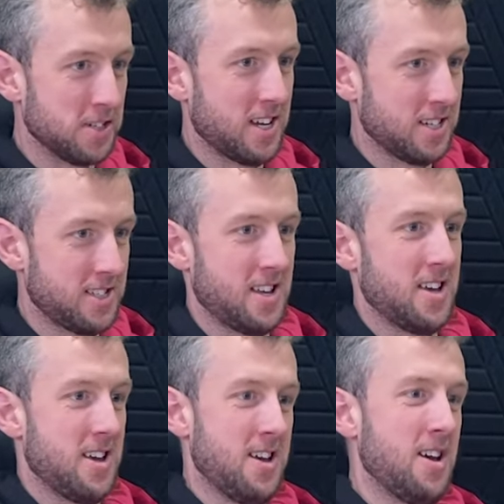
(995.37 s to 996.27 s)
Actually,
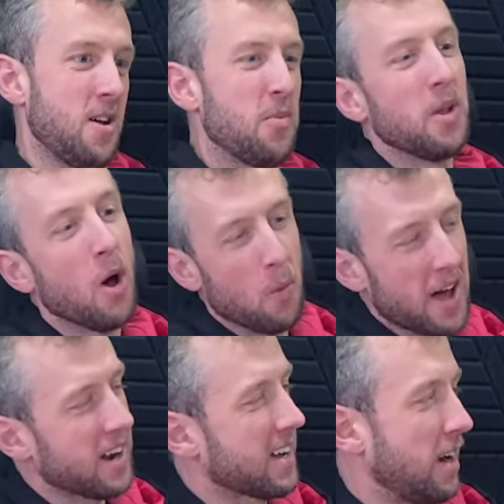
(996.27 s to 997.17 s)
well, we
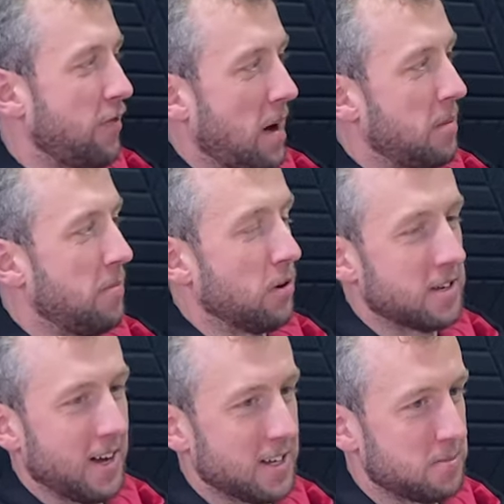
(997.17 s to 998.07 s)
are a kind of farming
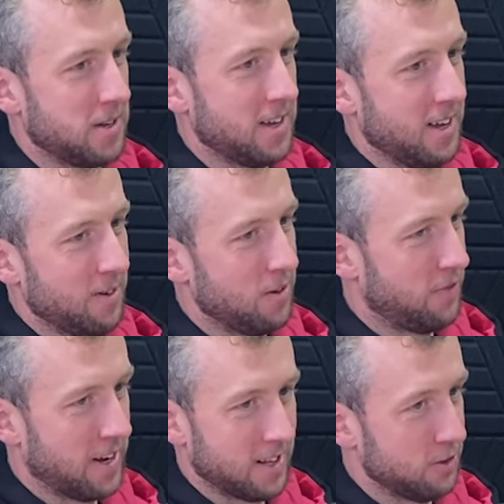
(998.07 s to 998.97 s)
podcast, but we're
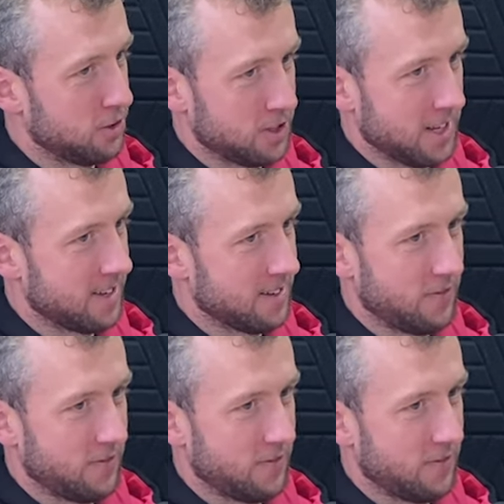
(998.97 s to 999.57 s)
very loosely, well, yeah.